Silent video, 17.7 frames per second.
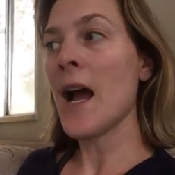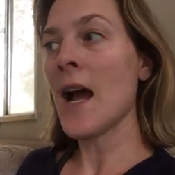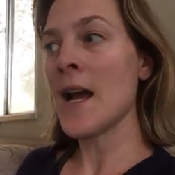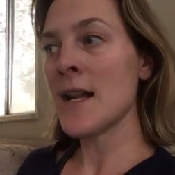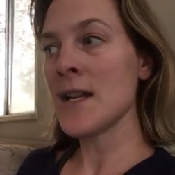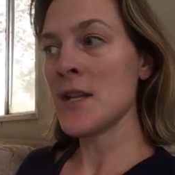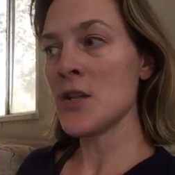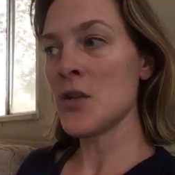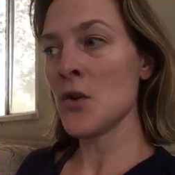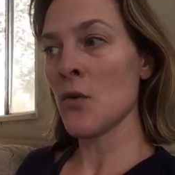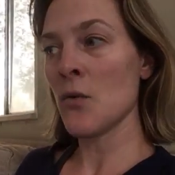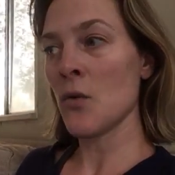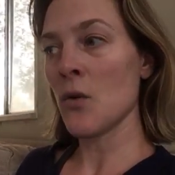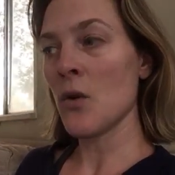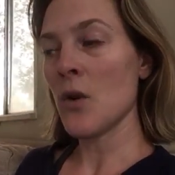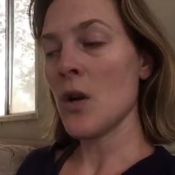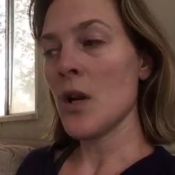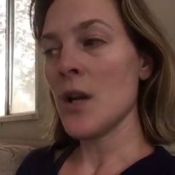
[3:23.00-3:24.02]
and
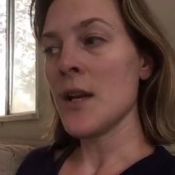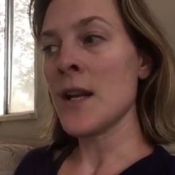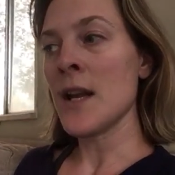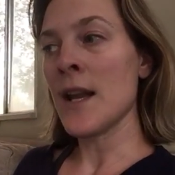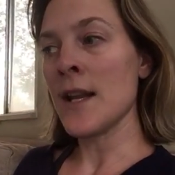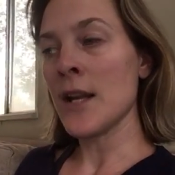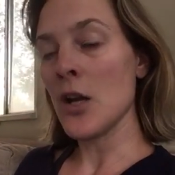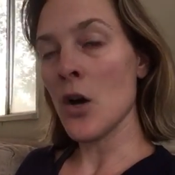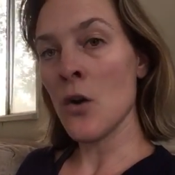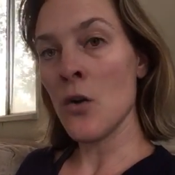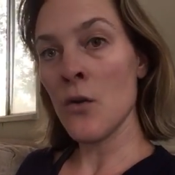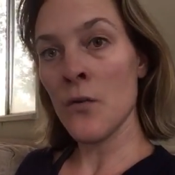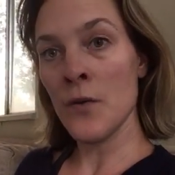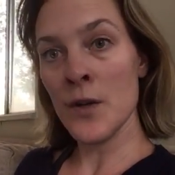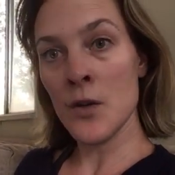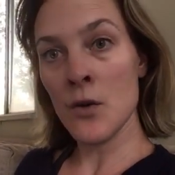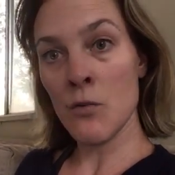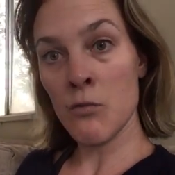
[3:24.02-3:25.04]
you're getting
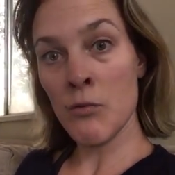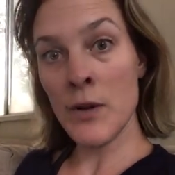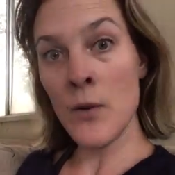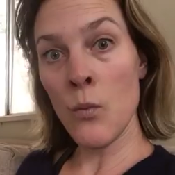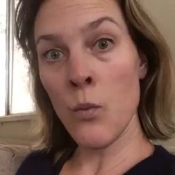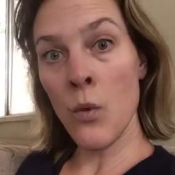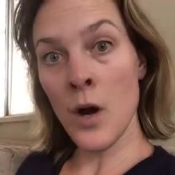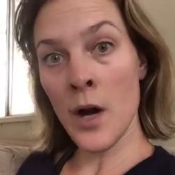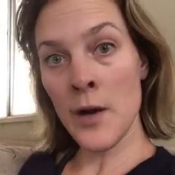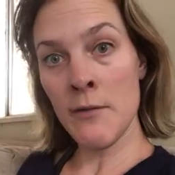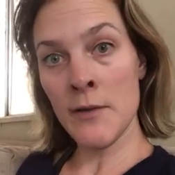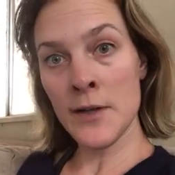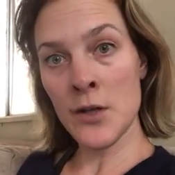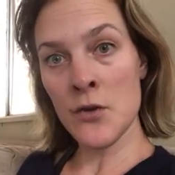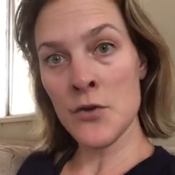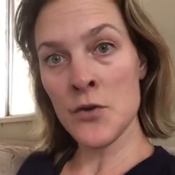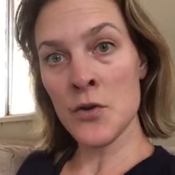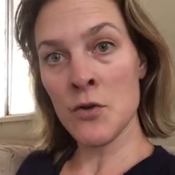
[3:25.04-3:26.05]
over, you're rewiring
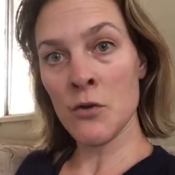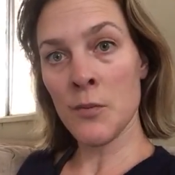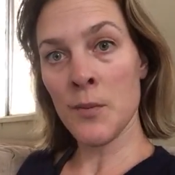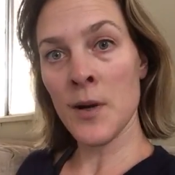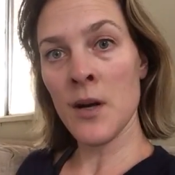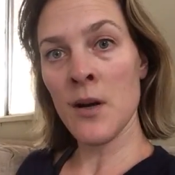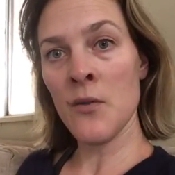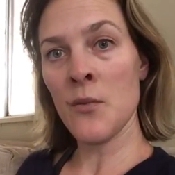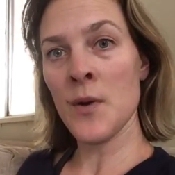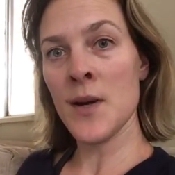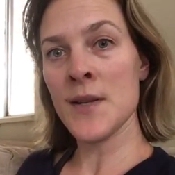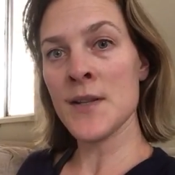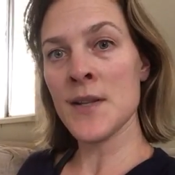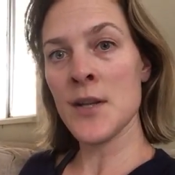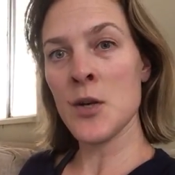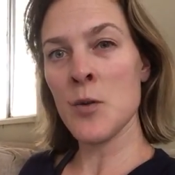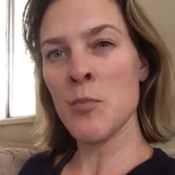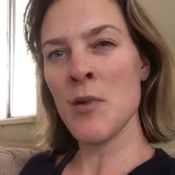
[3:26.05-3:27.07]
those neural pathways,
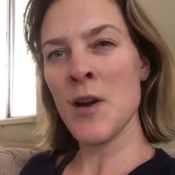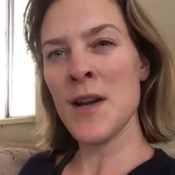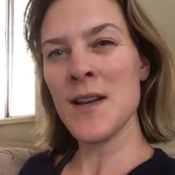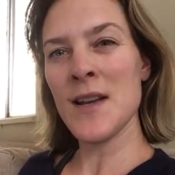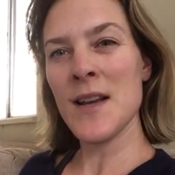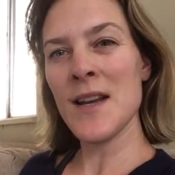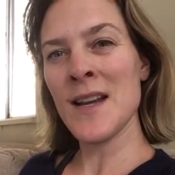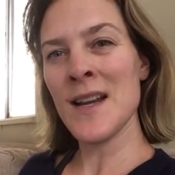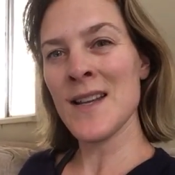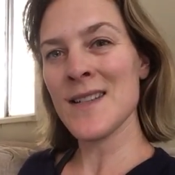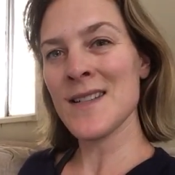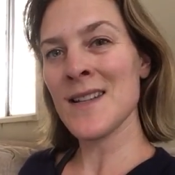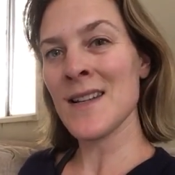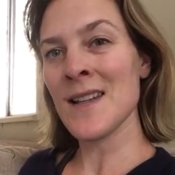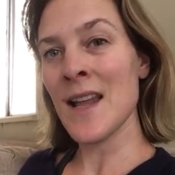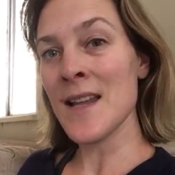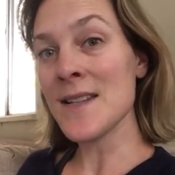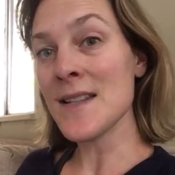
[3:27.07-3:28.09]
and your brain gets
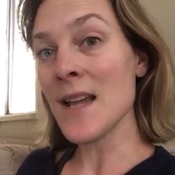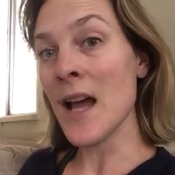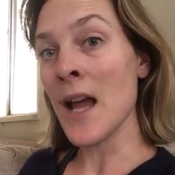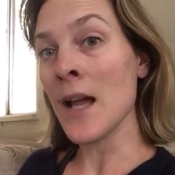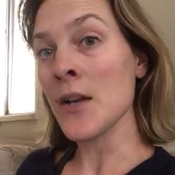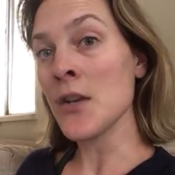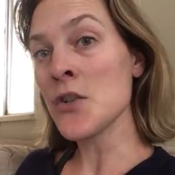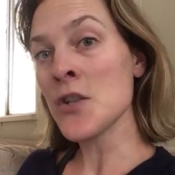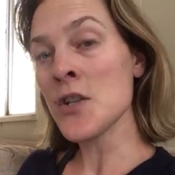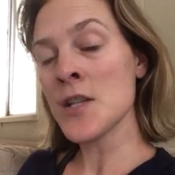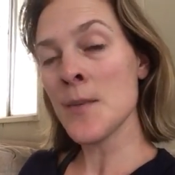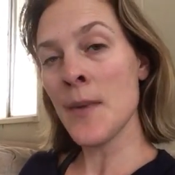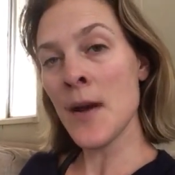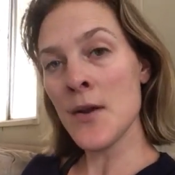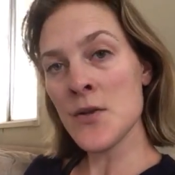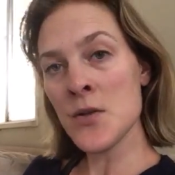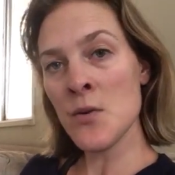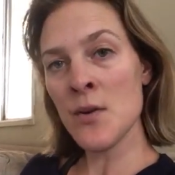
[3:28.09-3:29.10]
less anxious
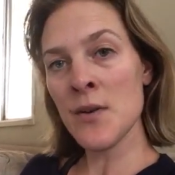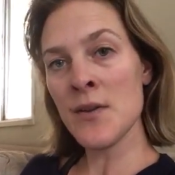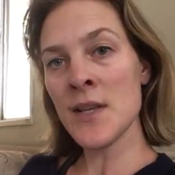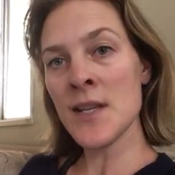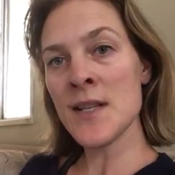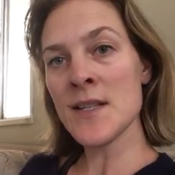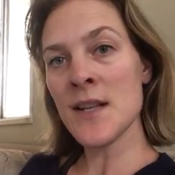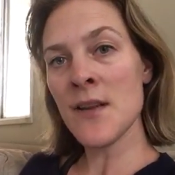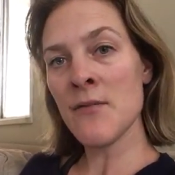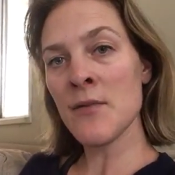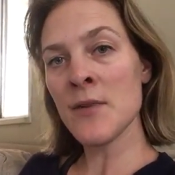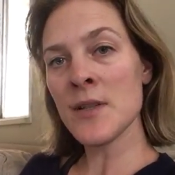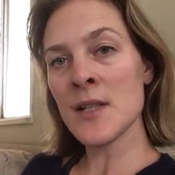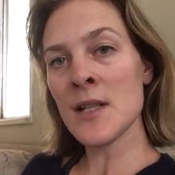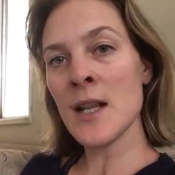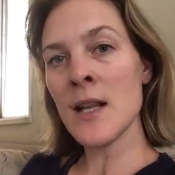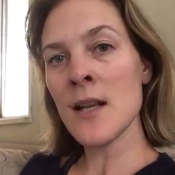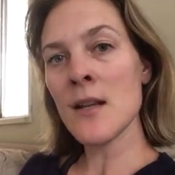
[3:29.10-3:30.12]
about doing things
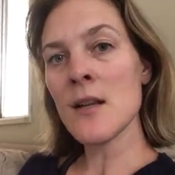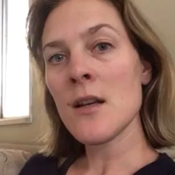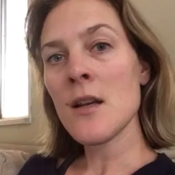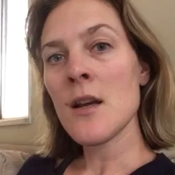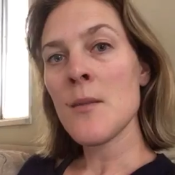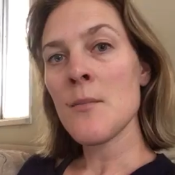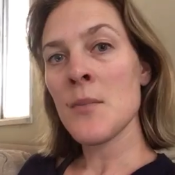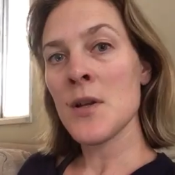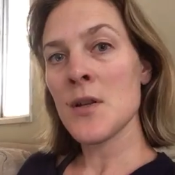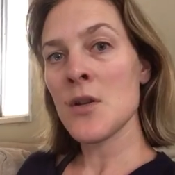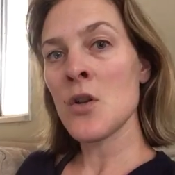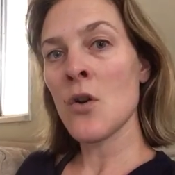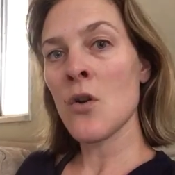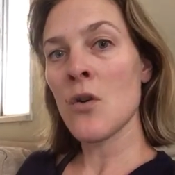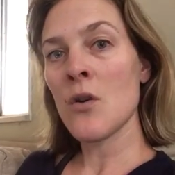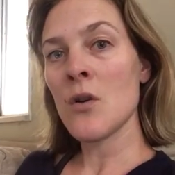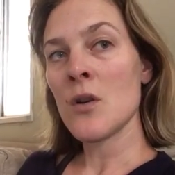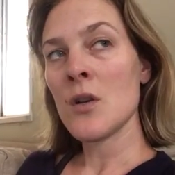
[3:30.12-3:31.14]
differently, but
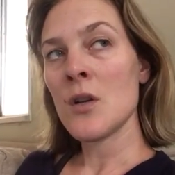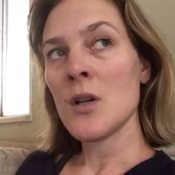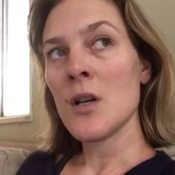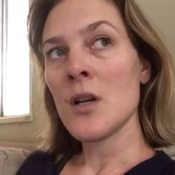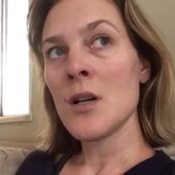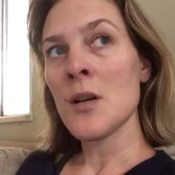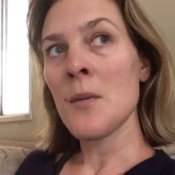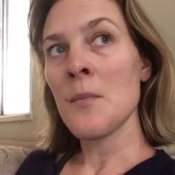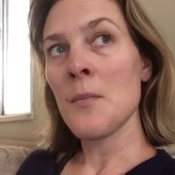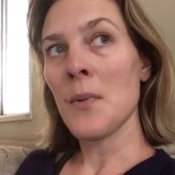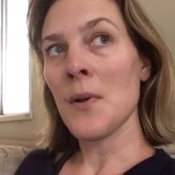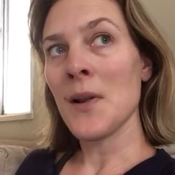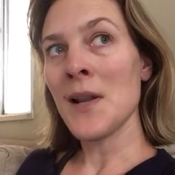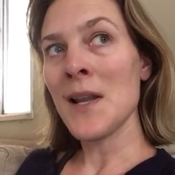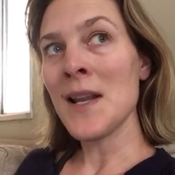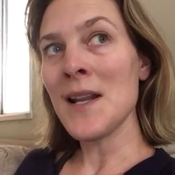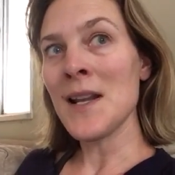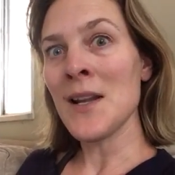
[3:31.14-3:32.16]
not
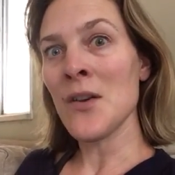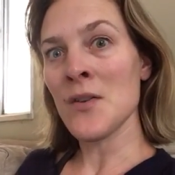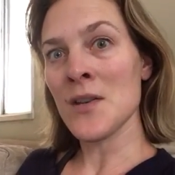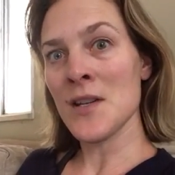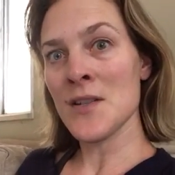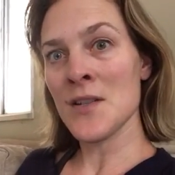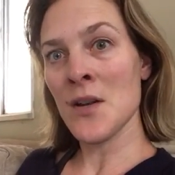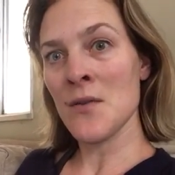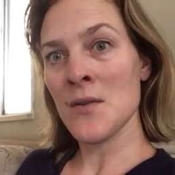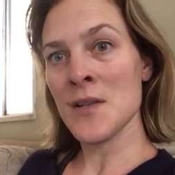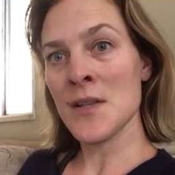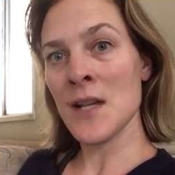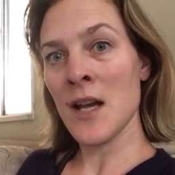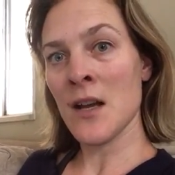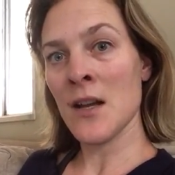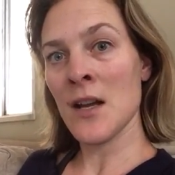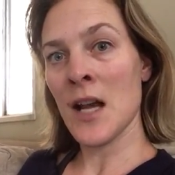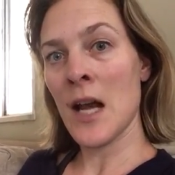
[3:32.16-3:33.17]
completely on its own is
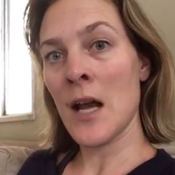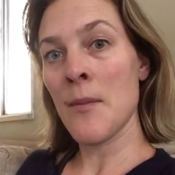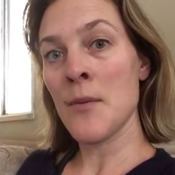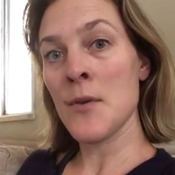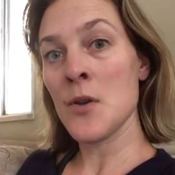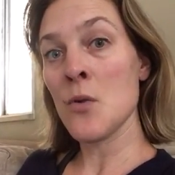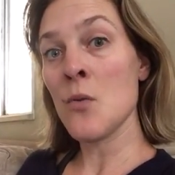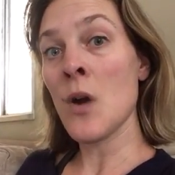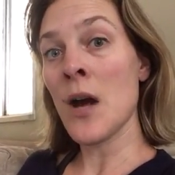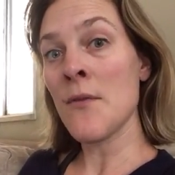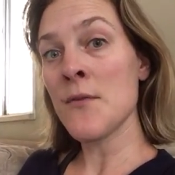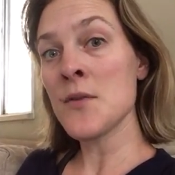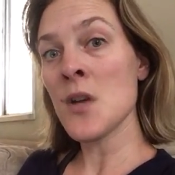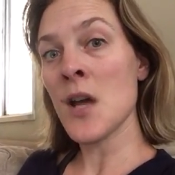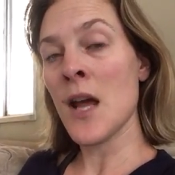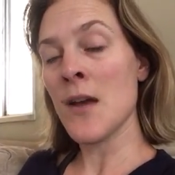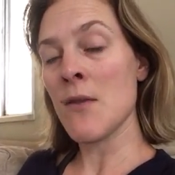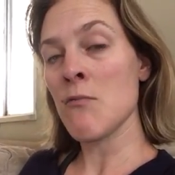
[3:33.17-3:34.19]
that going to happen. You have
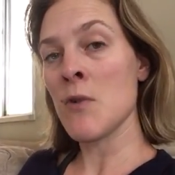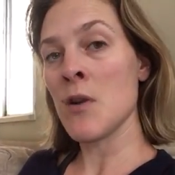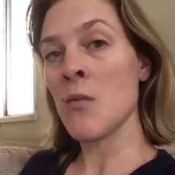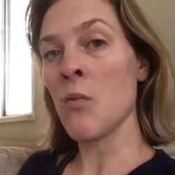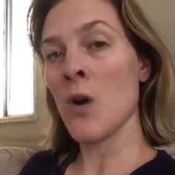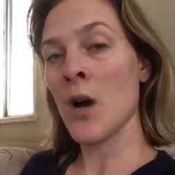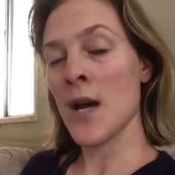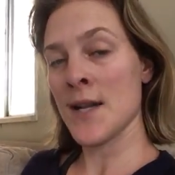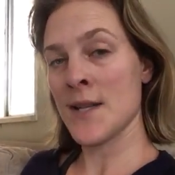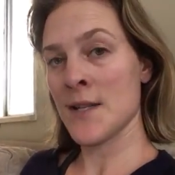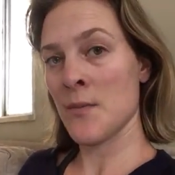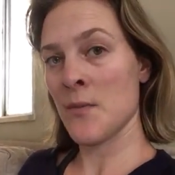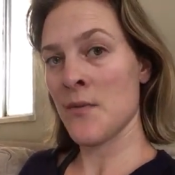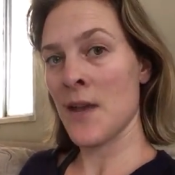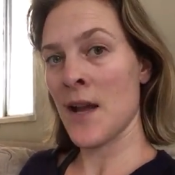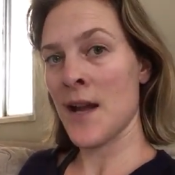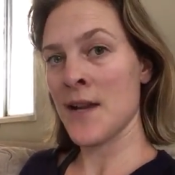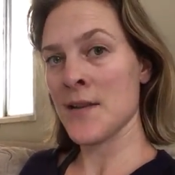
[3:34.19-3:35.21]
to rewire some
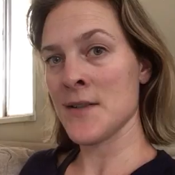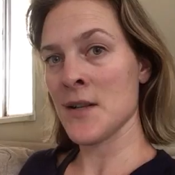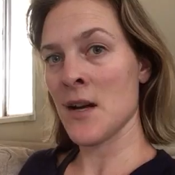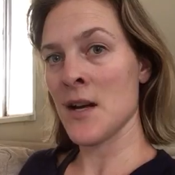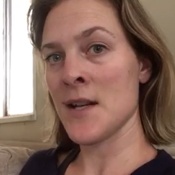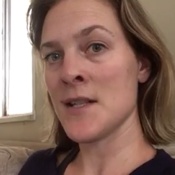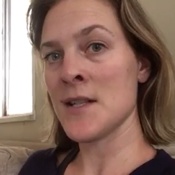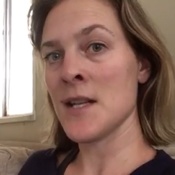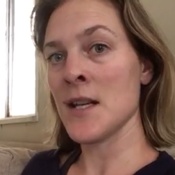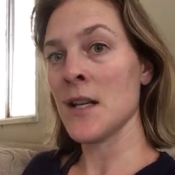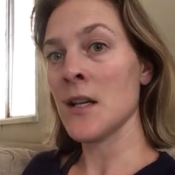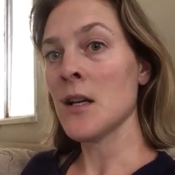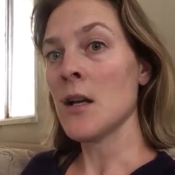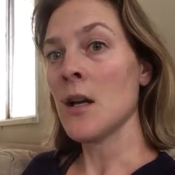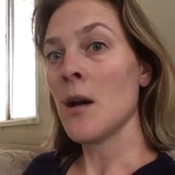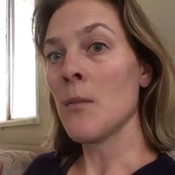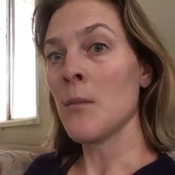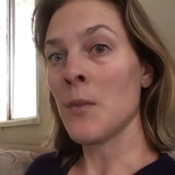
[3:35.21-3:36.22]
of that anxiety
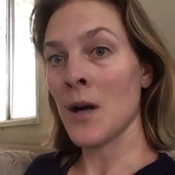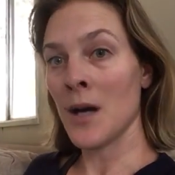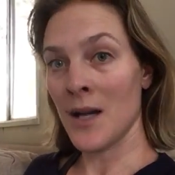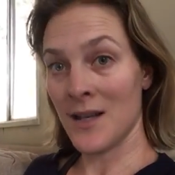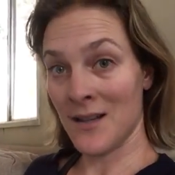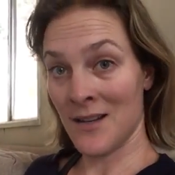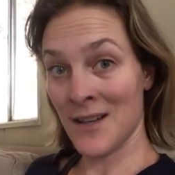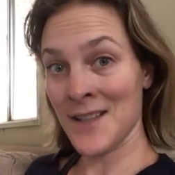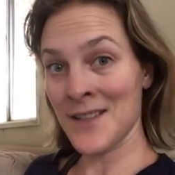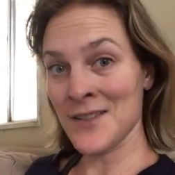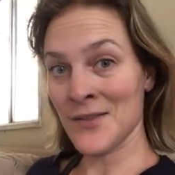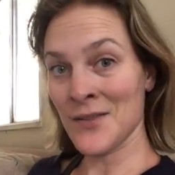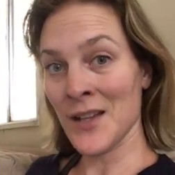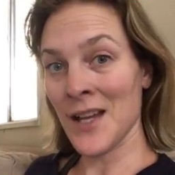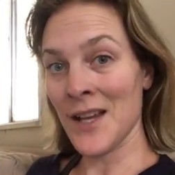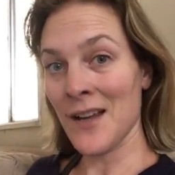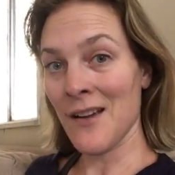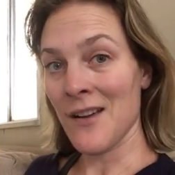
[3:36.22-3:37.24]
by kind of
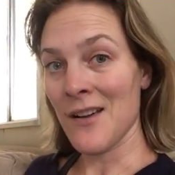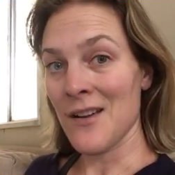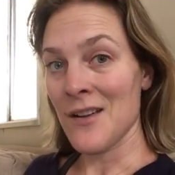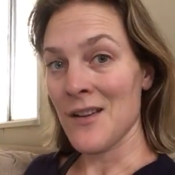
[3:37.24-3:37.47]
like